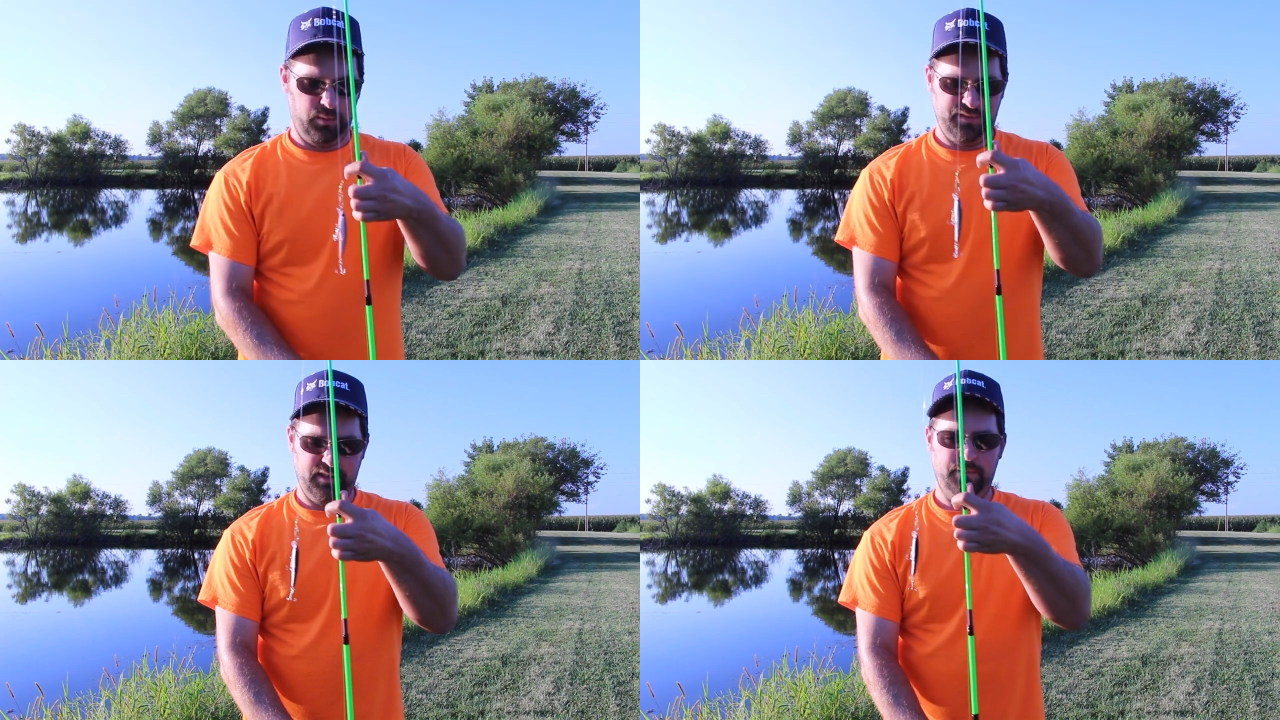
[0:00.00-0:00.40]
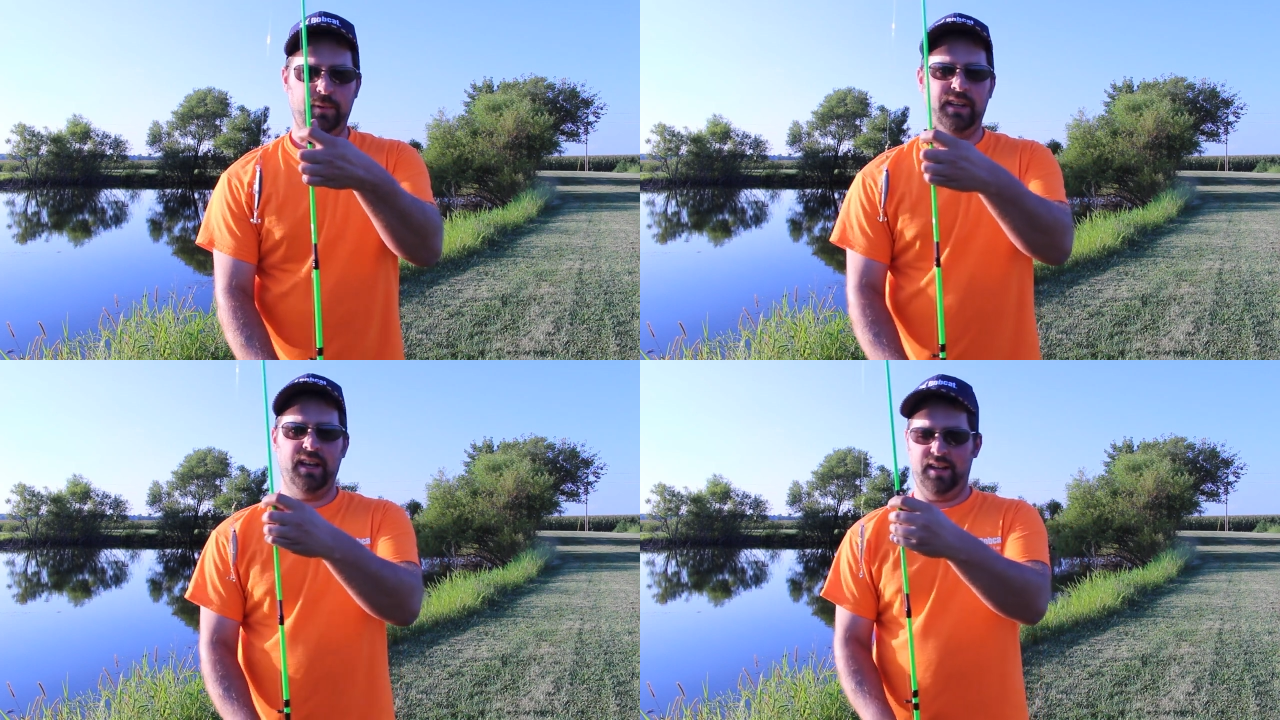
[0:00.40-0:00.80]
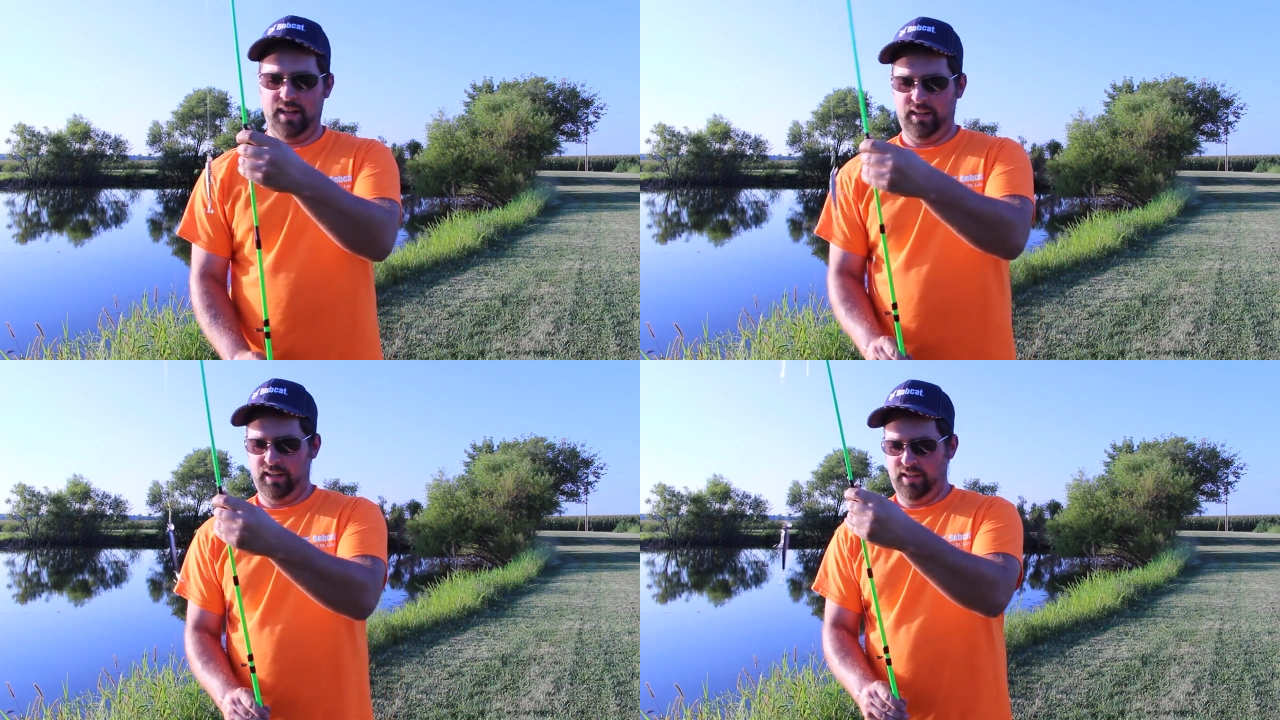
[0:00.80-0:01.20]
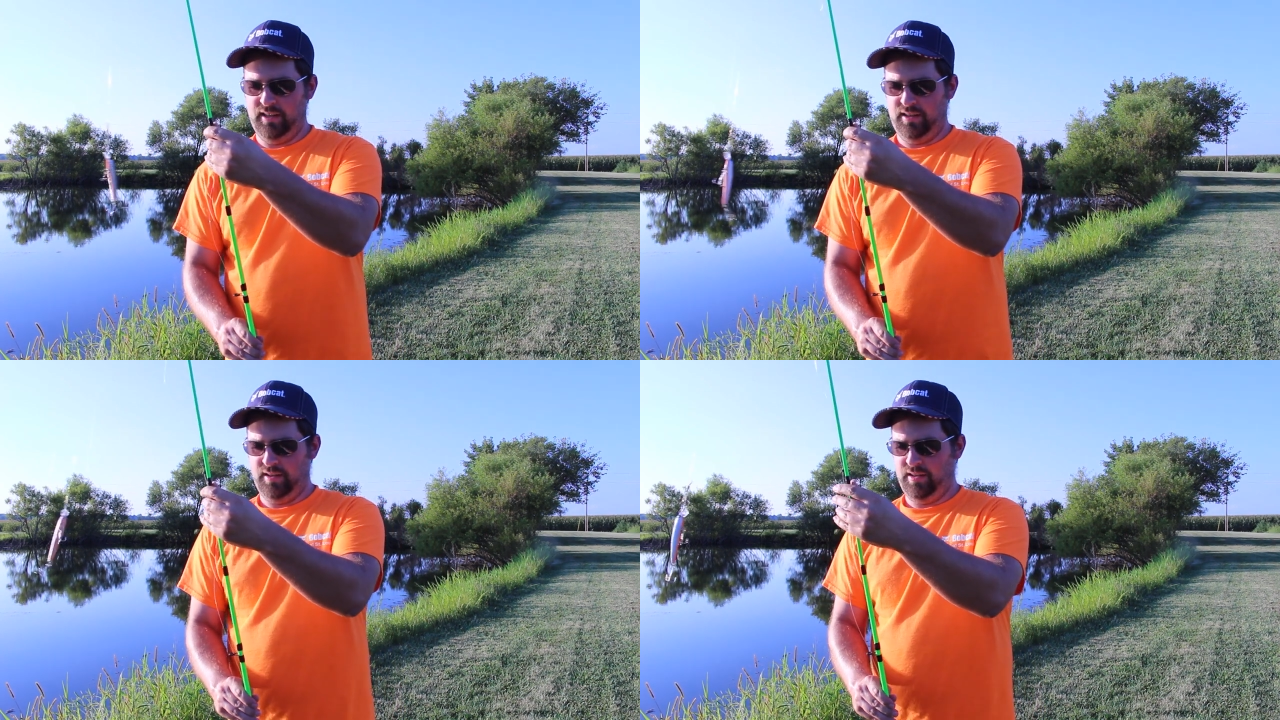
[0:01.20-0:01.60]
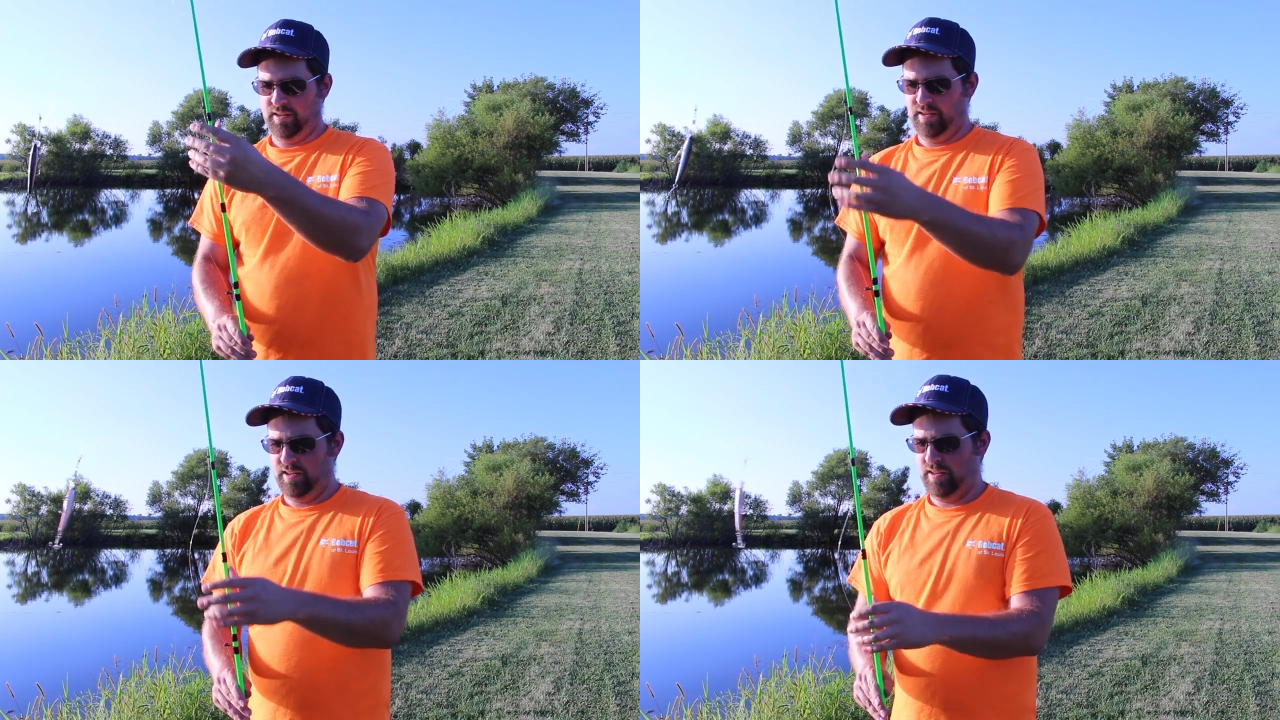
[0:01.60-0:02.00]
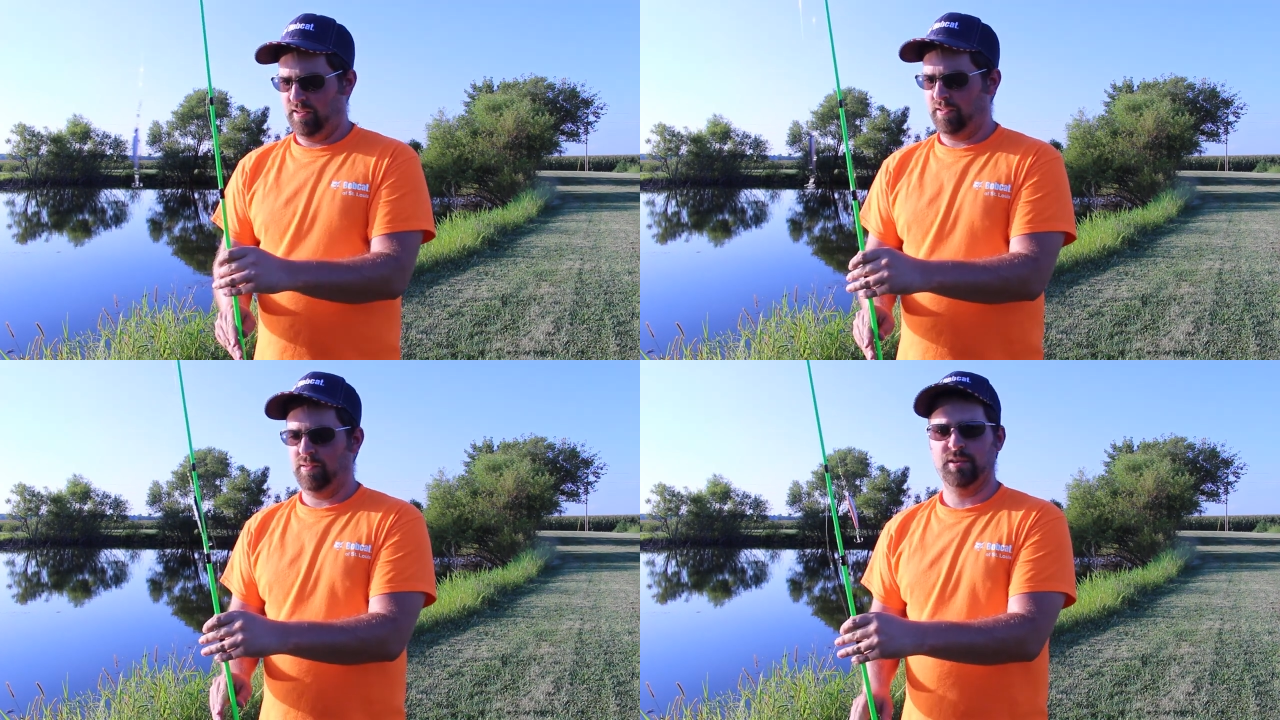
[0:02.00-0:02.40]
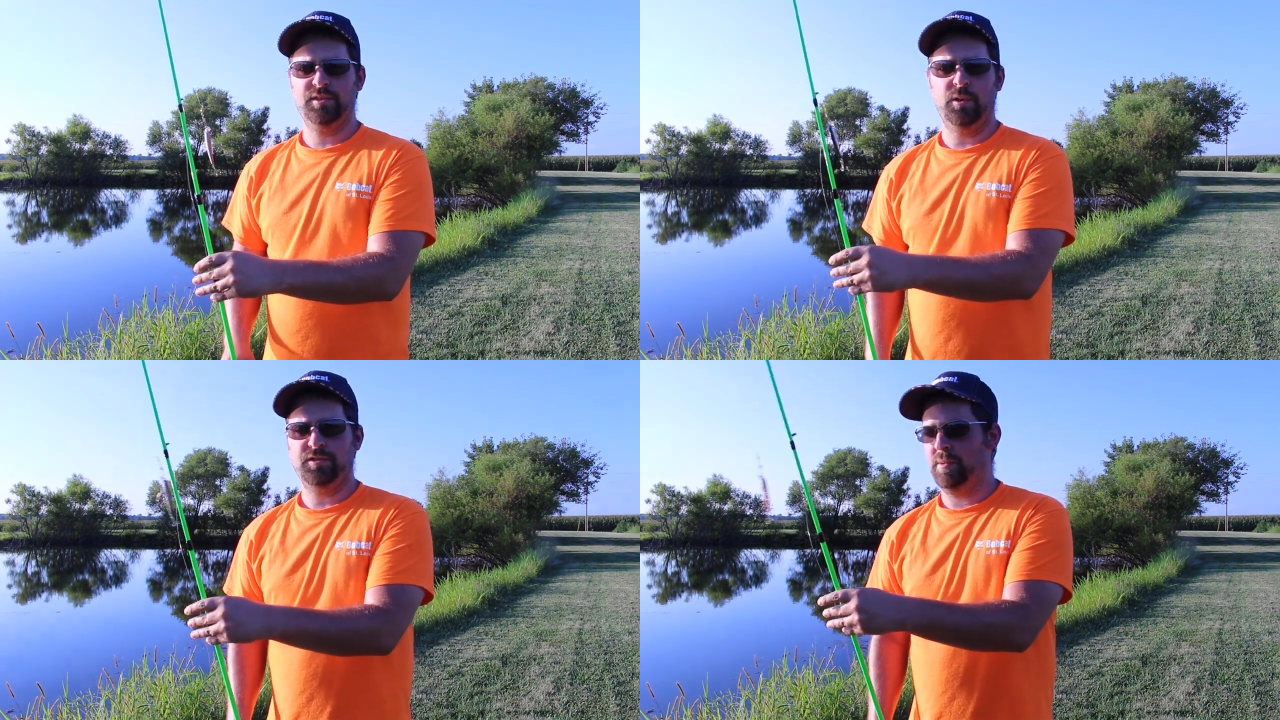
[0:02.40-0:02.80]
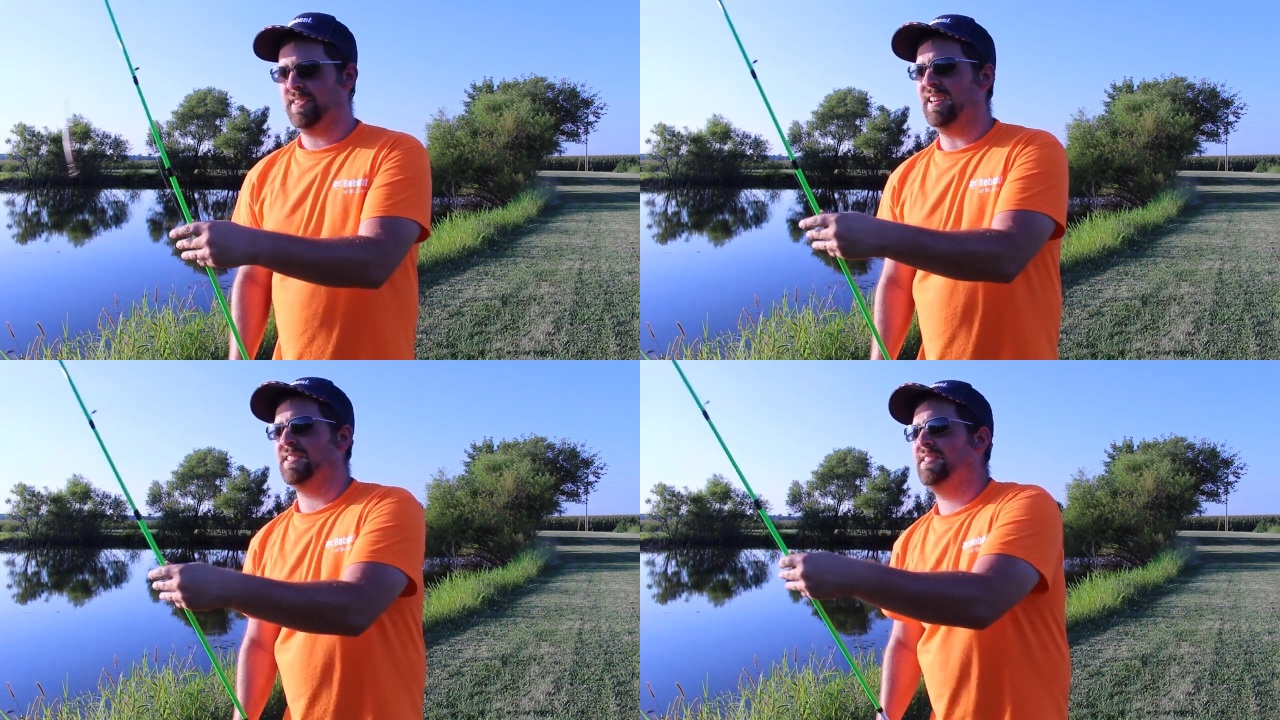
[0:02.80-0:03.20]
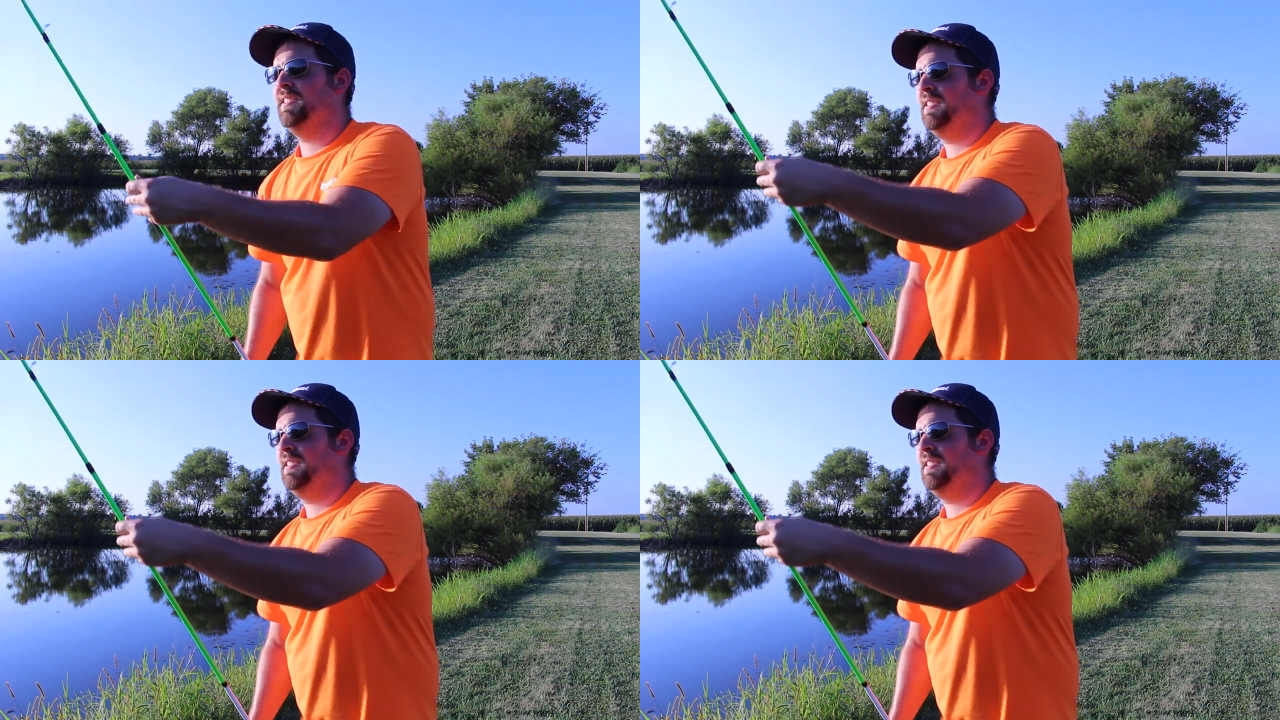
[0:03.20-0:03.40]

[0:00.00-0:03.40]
We'll see if we get any results with this.